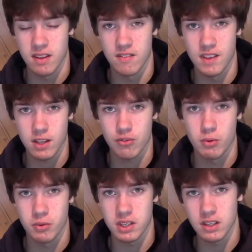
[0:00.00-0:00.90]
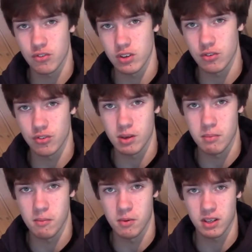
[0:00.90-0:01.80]
That's what ECC
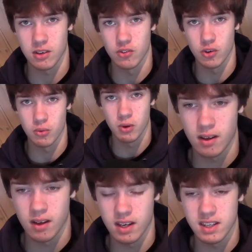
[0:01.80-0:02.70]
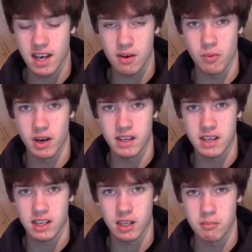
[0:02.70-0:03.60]
memory can do, and that way
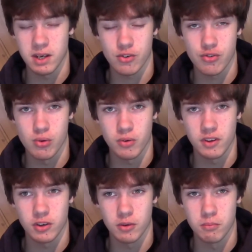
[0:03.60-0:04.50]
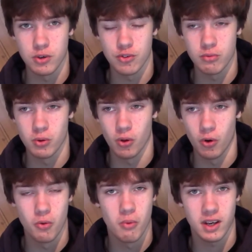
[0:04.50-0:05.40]
it can make sure the computer will
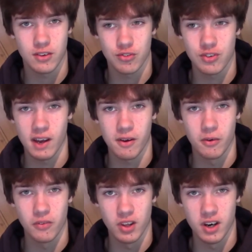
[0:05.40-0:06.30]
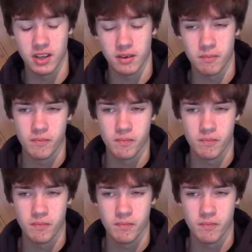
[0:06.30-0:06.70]
always stay online.